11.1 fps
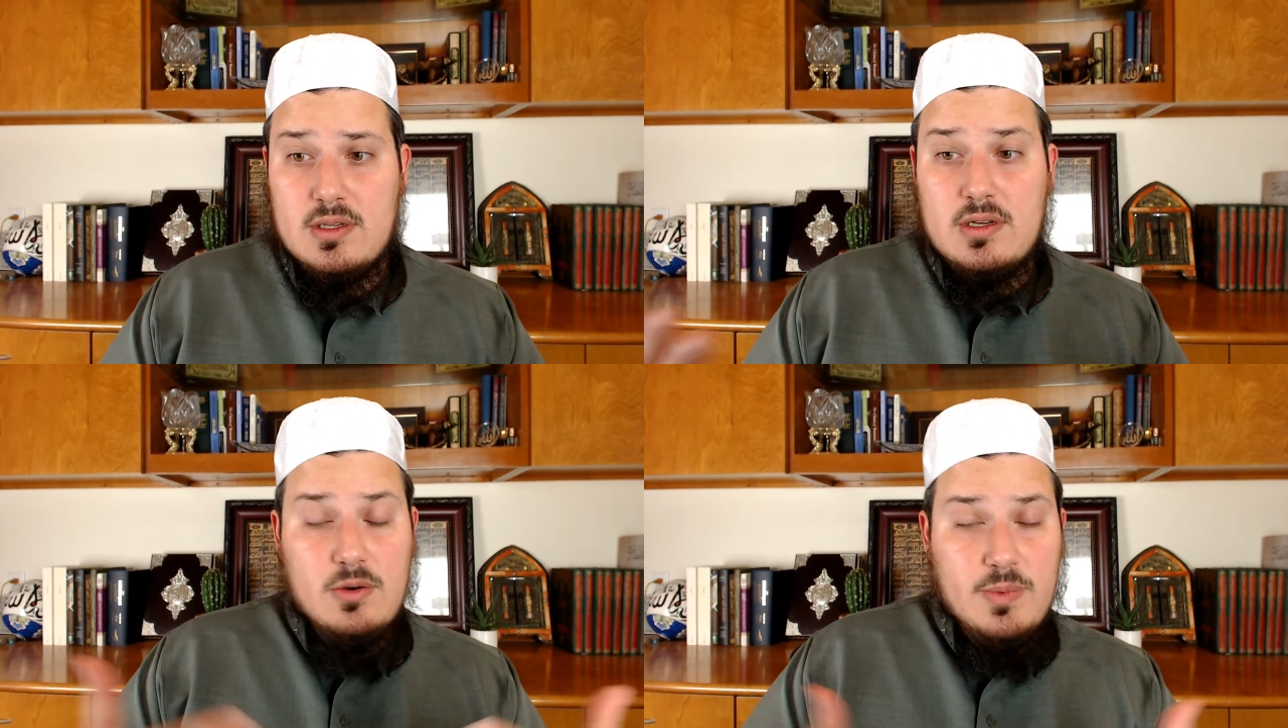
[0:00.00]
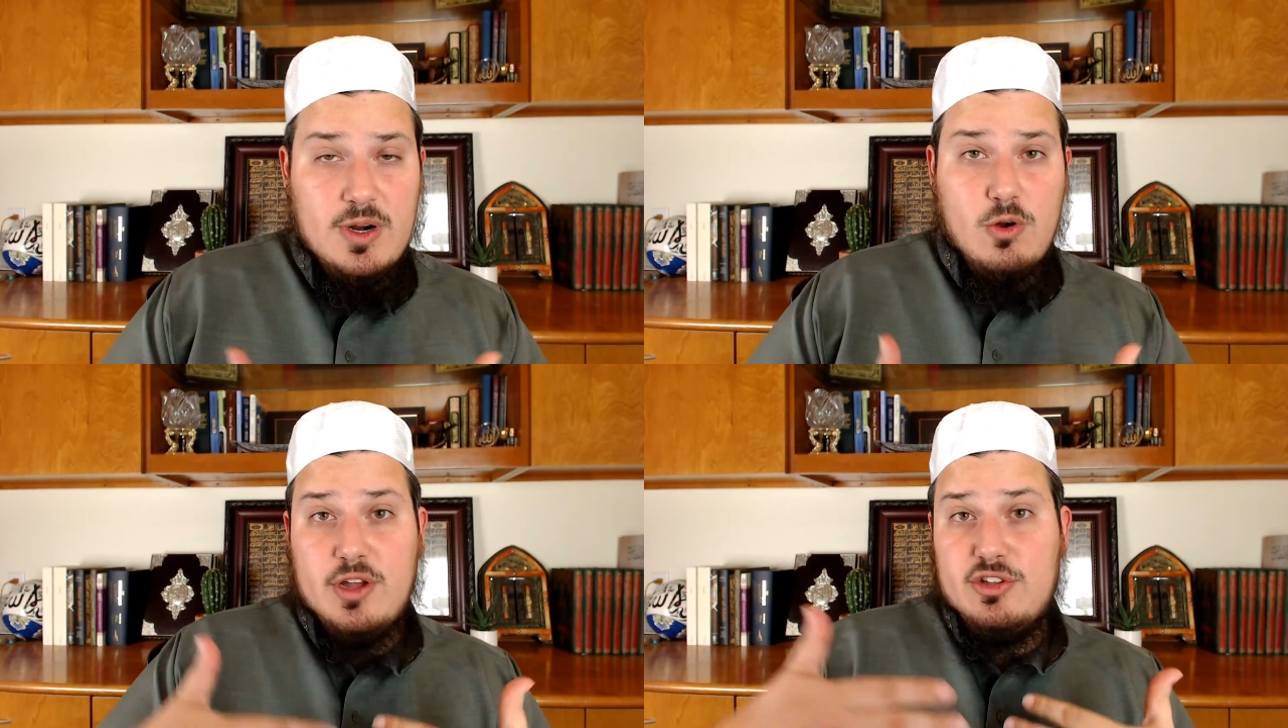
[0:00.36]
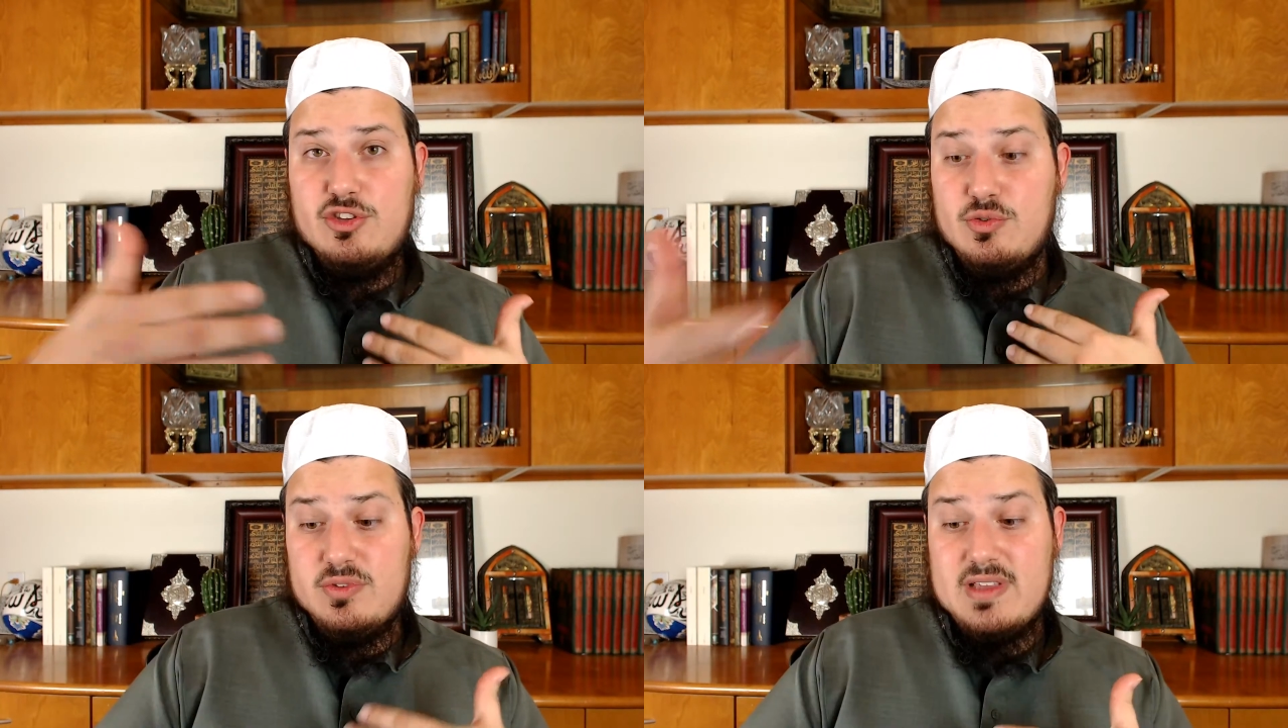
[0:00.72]
We're going
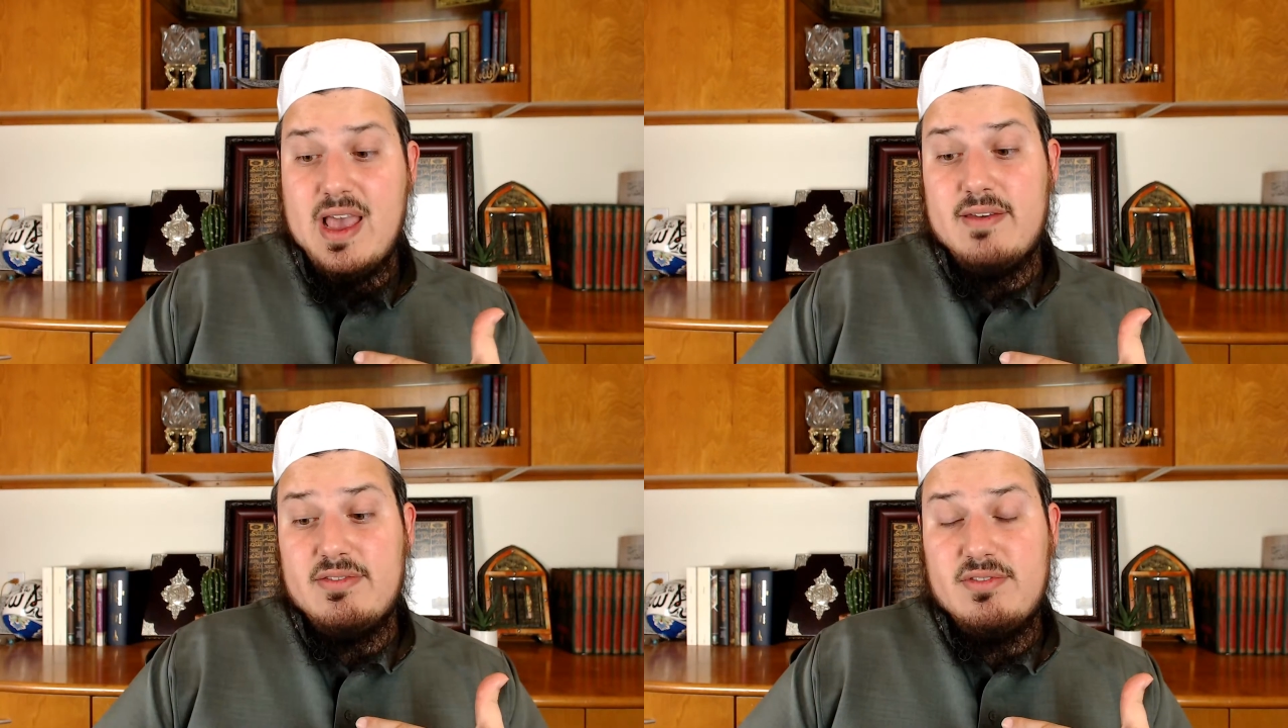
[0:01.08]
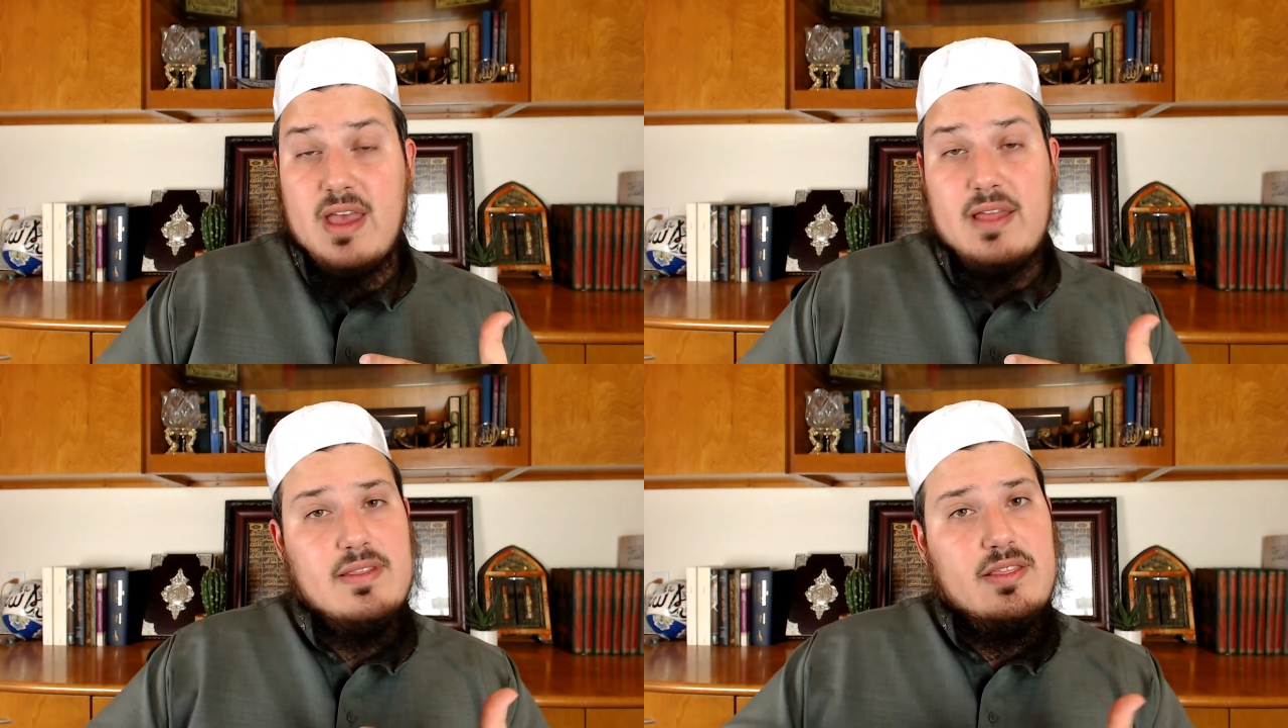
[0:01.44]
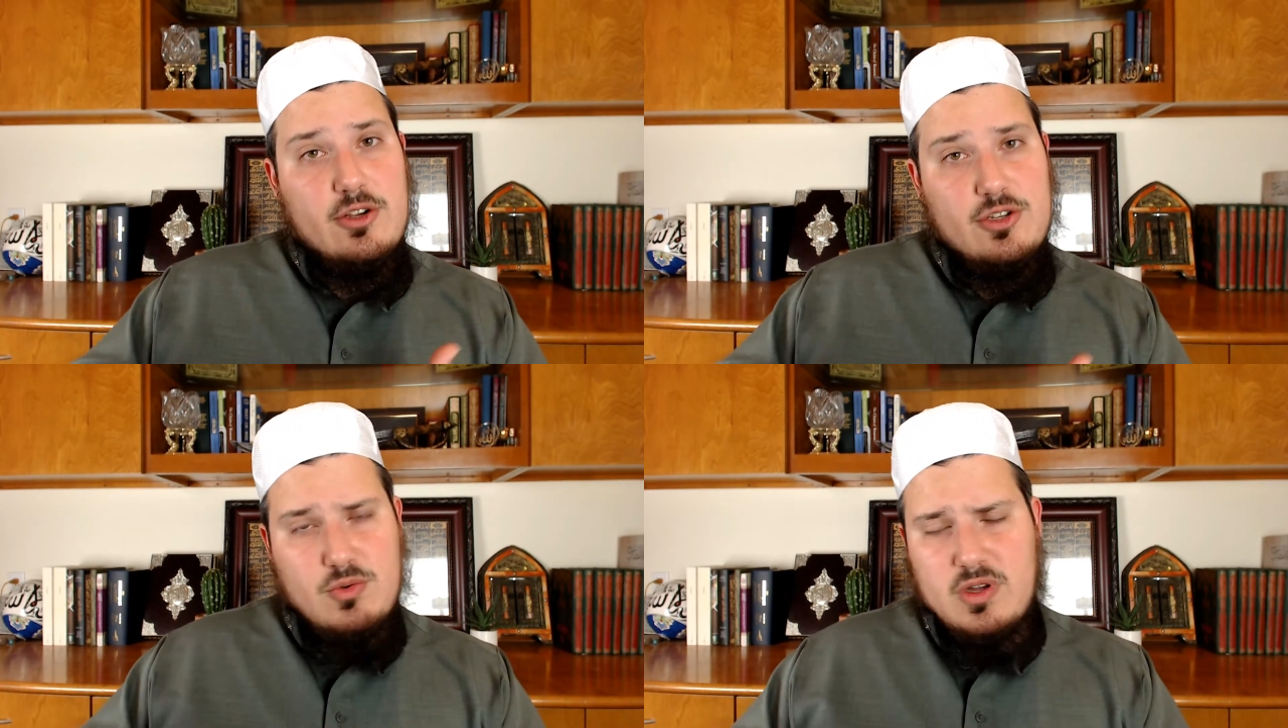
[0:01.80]
to death, and then
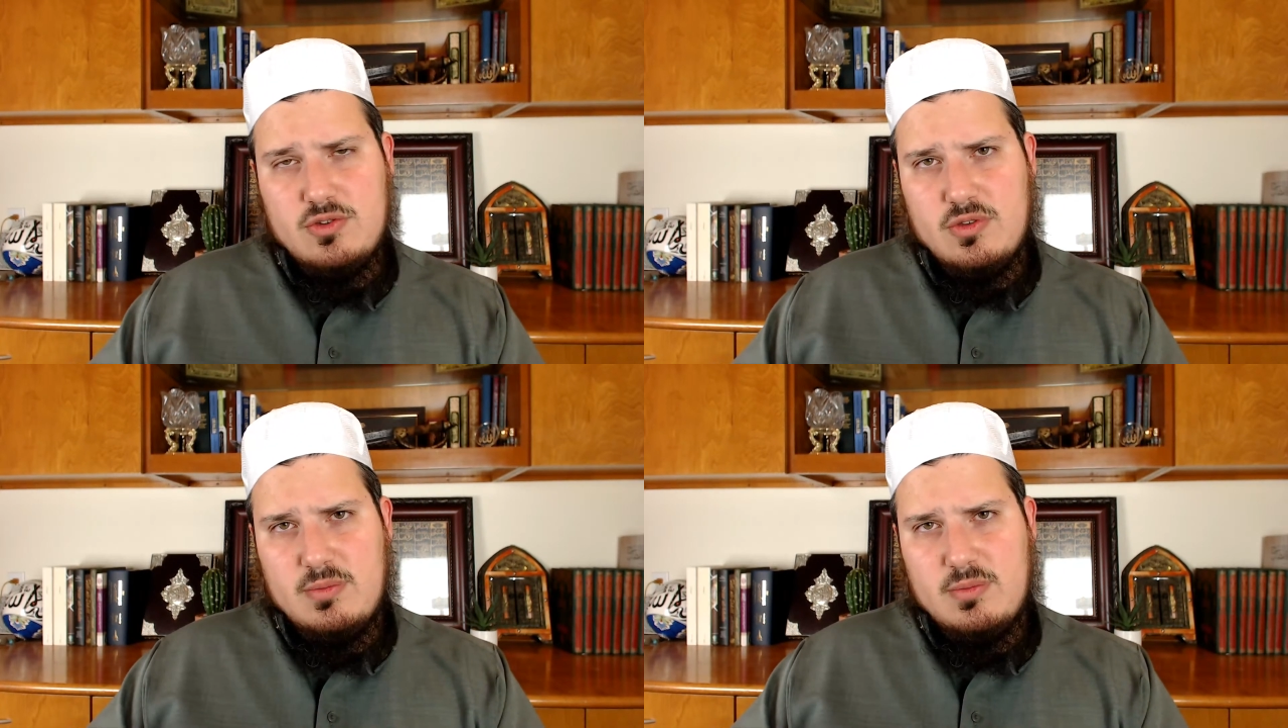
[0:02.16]
there's going to